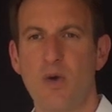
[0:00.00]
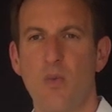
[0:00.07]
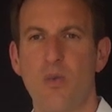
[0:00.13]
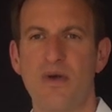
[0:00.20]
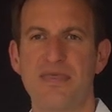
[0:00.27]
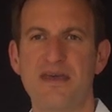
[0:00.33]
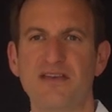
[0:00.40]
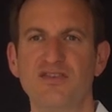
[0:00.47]

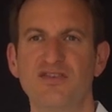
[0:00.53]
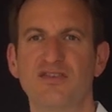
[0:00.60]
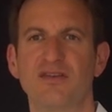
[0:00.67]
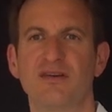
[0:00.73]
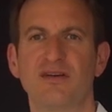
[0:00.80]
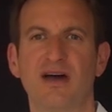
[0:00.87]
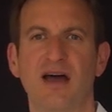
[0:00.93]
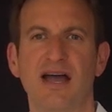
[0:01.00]
With this,
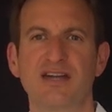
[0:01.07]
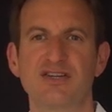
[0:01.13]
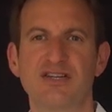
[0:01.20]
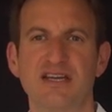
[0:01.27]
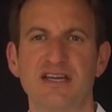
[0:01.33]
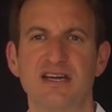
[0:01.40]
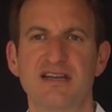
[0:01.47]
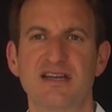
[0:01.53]
I
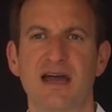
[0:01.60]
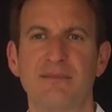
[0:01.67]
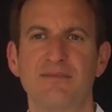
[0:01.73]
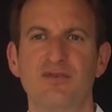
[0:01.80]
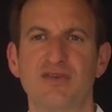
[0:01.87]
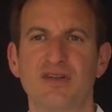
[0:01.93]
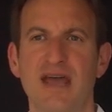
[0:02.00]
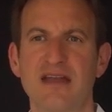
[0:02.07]
actually come
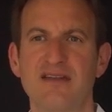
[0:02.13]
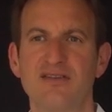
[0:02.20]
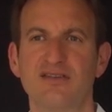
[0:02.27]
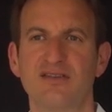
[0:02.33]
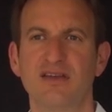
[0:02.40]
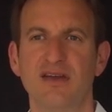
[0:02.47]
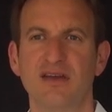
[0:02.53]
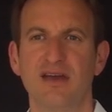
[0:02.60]
to an
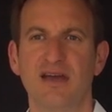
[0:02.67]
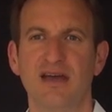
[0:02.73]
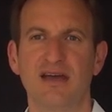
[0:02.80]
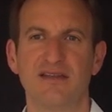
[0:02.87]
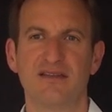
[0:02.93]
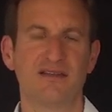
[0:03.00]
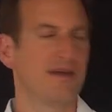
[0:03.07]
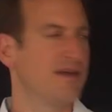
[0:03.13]
end,
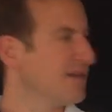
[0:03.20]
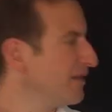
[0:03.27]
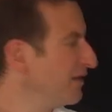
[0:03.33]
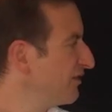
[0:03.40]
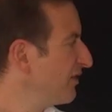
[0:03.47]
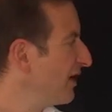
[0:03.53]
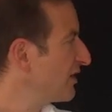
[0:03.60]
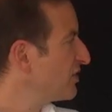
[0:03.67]
and
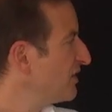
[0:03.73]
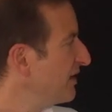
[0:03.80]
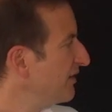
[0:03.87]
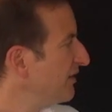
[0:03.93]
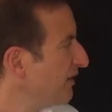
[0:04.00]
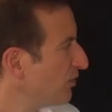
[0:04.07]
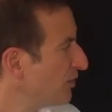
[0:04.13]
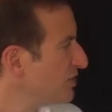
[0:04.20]
this is actually
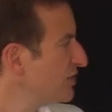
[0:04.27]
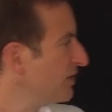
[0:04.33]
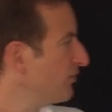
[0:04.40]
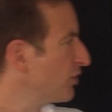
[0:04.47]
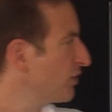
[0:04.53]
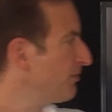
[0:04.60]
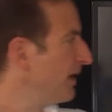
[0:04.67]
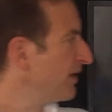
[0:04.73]
the original
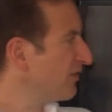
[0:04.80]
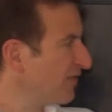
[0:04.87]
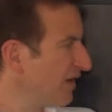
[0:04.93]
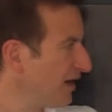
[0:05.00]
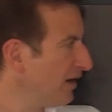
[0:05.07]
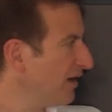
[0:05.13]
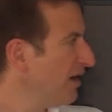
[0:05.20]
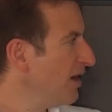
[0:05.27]
work by
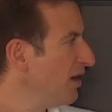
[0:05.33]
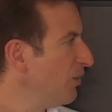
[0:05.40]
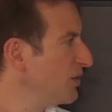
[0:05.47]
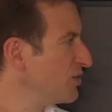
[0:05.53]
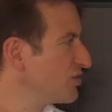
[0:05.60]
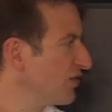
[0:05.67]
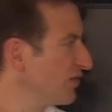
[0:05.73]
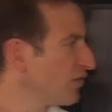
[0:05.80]
Zhang,
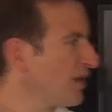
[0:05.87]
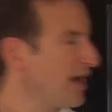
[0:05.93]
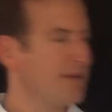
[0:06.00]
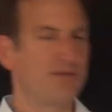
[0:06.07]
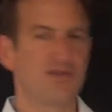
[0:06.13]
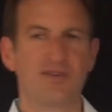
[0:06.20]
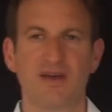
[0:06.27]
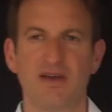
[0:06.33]
which
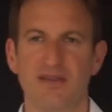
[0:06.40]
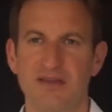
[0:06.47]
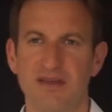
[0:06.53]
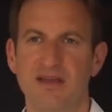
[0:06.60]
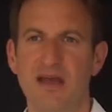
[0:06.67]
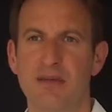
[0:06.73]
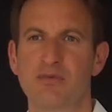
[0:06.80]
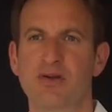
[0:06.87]
describes
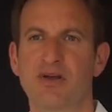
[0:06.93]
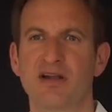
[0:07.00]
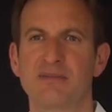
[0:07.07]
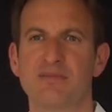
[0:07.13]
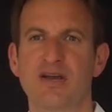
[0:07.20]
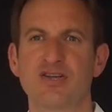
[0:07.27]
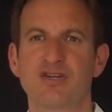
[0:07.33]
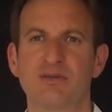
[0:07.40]
the camera
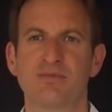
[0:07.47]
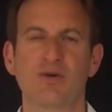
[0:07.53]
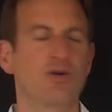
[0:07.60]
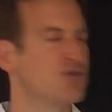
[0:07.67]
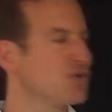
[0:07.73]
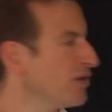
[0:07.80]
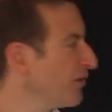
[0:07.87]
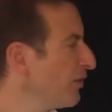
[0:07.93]
calibration
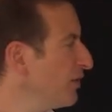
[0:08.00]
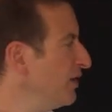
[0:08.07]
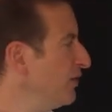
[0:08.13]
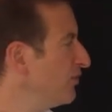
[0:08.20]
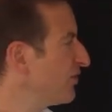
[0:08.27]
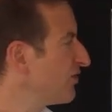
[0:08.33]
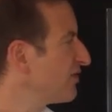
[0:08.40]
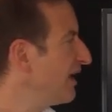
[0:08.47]
approach, although he
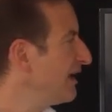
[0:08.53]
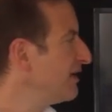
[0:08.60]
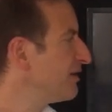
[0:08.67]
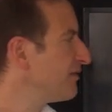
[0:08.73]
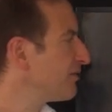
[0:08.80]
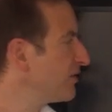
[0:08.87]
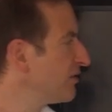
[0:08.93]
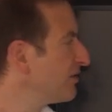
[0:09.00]
uses slightly
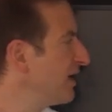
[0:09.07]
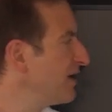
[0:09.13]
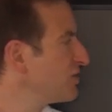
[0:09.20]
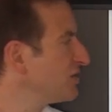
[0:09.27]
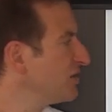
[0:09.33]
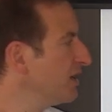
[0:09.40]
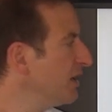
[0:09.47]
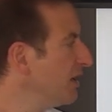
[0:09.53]
different
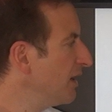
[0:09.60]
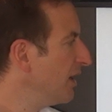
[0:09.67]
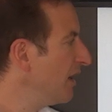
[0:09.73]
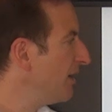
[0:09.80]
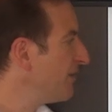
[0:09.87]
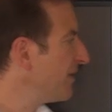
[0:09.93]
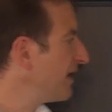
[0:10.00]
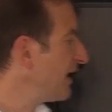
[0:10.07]
notation
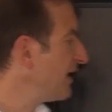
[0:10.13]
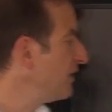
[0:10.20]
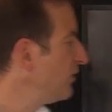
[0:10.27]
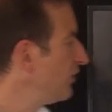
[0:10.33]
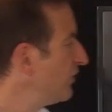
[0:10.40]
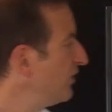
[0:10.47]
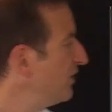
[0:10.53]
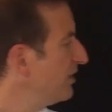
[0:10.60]
than I
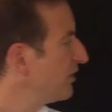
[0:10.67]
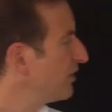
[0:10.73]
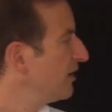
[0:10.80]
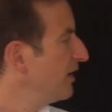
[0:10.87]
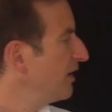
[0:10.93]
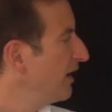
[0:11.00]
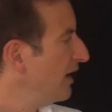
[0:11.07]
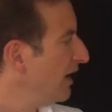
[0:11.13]
used here.
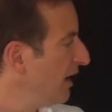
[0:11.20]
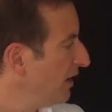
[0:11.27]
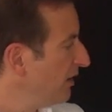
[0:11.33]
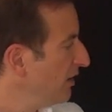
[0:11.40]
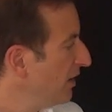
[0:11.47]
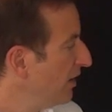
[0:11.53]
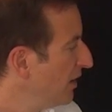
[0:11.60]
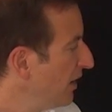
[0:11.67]

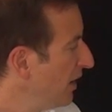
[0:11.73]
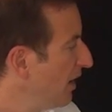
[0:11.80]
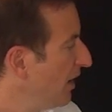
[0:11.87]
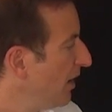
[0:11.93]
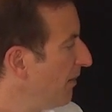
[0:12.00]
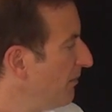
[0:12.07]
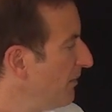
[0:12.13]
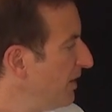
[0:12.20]
And
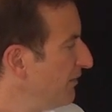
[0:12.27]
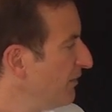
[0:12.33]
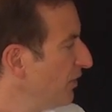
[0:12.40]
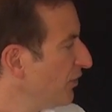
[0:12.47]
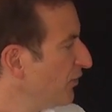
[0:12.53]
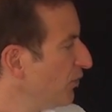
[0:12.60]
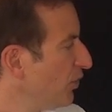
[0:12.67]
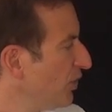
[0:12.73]
if you
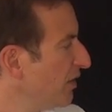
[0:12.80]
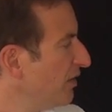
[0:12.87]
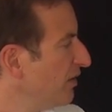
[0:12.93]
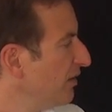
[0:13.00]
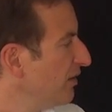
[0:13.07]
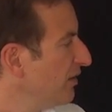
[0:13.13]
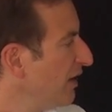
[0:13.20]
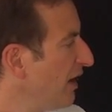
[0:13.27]
also want to
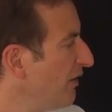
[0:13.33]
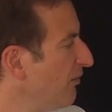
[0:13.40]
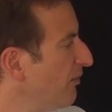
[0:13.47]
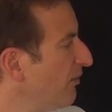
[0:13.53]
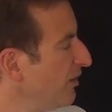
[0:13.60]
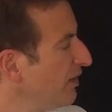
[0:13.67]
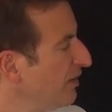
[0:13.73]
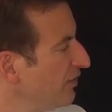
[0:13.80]
dive
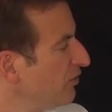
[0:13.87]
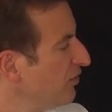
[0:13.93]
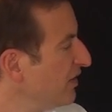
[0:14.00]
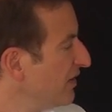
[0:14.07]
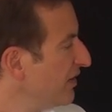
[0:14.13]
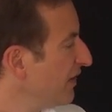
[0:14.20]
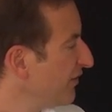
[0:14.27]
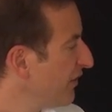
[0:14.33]
into
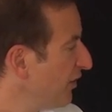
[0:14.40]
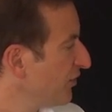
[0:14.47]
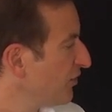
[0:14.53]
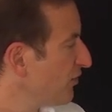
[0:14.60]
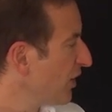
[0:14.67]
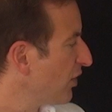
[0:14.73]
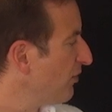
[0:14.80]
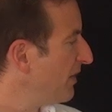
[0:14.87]
details, I also
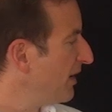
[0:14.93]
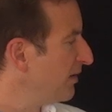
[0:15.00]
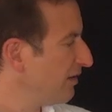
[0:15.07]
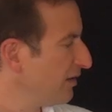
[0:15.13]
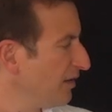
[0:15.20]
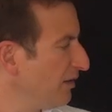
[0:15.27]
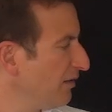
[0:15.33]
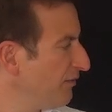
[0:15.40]
recommend
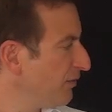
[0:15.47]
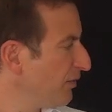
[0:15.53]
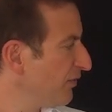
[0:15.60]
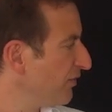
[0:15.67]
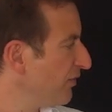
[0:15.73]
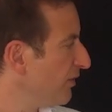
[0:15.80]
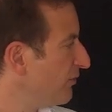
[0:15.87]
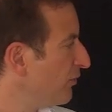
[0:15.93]

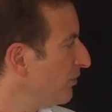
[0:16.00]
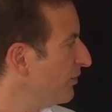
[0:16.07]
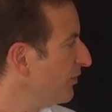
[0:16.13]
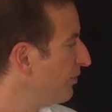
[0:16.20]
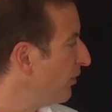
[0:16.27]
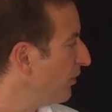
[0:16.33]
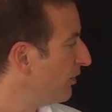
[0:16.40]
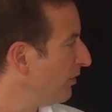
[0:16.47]
Firstner and Wrobel's
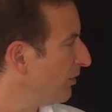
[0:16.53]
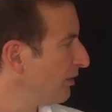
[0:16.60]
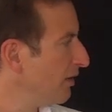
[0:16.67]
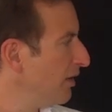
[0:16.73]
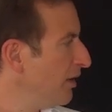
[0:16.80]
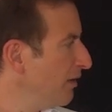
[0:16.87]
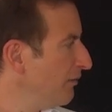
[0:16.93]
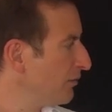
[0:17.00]
book on
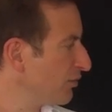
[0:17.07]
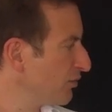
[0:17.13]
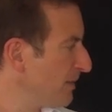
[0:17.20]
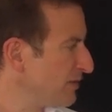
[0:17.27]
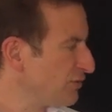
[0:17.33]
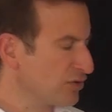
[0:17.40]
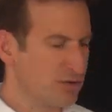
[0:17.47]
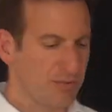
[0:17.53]

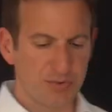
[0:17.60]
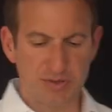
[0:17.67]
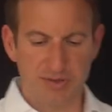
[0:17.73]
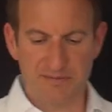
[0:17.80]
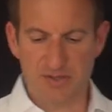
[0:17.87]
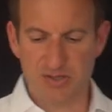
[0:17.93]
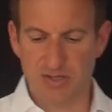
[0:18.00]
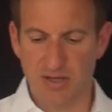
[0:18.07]
photogrammetric computer
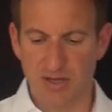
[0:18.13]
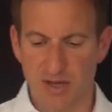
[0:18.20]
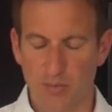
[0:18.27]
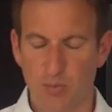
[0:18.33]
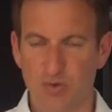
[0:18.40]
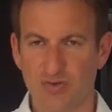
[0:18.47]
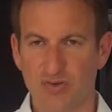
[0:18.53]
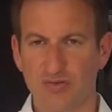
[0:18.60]
vision,
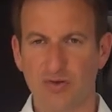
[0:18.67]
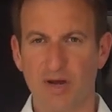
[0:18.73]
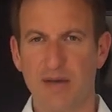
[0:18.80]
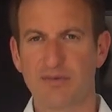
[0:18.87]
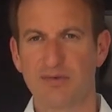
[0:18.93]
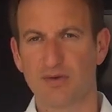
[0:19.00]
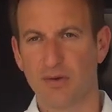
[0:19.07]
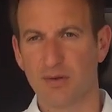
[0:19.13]
which
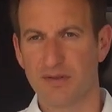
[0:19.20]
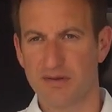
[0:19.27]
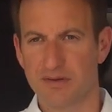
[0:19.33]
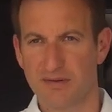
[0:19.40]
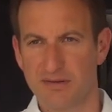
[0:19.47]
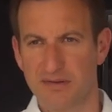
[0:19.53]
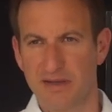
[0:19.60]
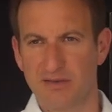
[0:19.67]
describes all the
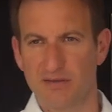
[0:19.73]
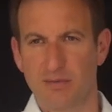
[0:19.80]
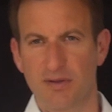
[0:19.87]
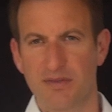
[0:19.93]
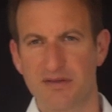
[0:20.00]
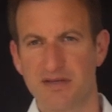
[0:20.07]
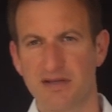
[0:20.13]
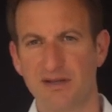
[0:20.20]
things
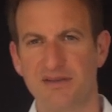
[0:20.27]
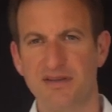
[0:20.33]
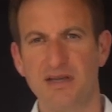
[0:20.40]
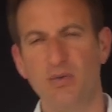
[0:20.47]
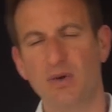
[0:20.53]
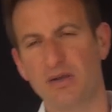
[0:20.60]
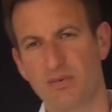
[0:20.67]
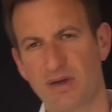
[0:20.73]
about the
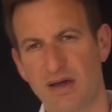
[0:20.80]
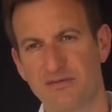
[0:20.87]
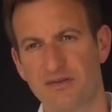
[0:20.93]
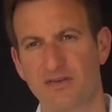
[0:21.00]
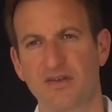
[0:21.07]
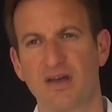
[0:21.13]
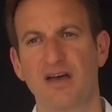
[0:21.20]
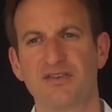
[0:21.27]
DLT that we have
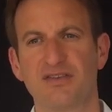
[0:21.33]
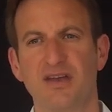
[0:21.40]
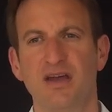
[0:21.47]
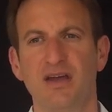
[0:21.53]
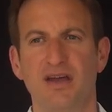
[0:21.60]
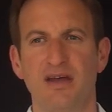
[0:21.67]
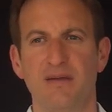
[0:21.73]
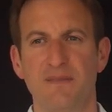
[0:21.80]
discussed
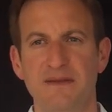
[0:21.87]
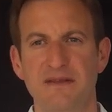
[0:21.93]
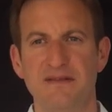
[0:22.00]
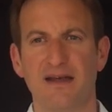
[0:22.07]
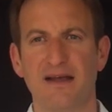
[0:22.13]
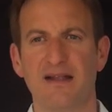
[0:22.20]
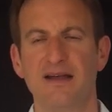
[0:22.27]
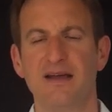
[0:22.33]
in
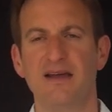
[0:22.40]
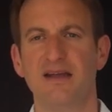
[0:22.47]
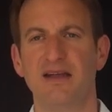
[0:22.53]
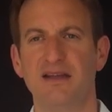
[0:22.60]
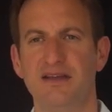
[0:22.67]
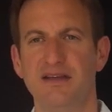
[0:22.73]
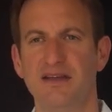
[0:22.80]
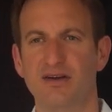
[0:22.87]
detail
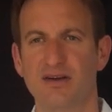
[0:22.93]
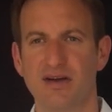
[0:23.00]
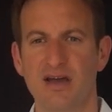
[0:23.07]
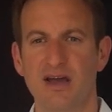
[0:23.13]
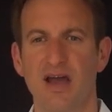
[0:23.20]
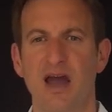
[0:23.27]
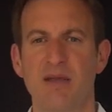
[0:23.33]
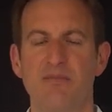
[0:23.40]
in here,
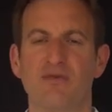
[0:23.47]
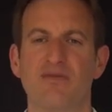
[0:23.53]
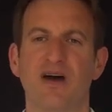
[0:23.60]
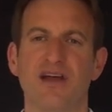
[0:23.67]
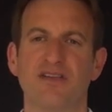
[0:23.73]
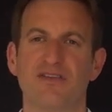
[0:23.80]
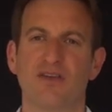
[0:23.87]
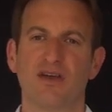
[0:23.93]
and
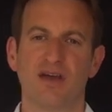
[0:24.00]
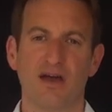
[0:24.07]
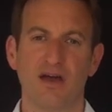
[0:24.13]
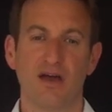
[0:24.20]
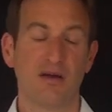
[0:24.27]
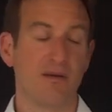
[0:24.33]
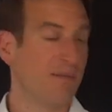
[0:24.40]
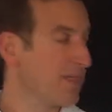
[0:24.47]
provides
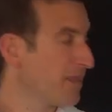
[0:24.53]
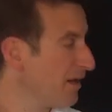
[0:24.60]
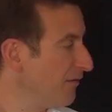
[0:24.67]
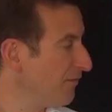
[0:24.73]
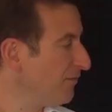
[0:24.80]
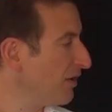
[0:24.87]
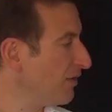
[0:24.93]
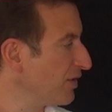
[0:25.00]
a
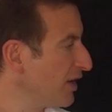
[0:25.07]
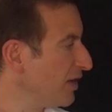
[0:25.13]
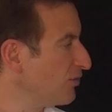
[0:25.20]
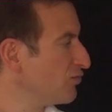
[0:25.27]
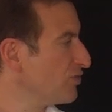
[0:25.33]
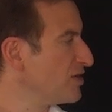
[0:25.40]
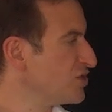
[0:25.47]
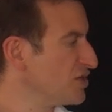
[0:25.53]
very
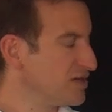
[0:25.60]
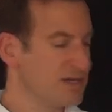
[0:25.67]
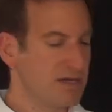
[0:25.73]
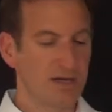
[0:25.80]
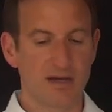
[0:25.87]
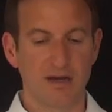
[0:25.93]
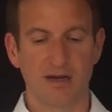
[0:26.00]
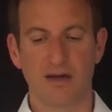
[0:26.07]
rigid,
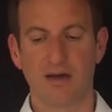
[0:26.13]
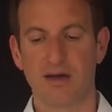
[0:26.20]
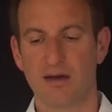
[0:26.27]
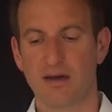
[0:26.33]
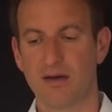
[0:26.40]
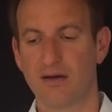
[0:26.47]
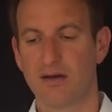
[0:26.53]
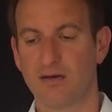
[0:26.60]

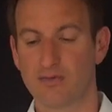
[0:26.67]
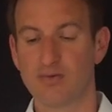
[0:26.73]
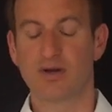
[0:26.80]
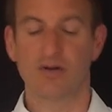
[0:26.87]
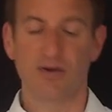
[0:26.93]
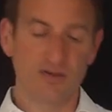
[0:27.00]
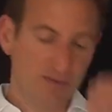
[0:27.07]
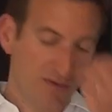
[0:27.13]

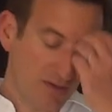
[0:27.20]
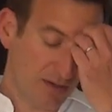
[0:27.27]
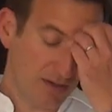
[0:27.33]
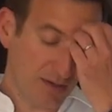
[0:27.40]
rigorous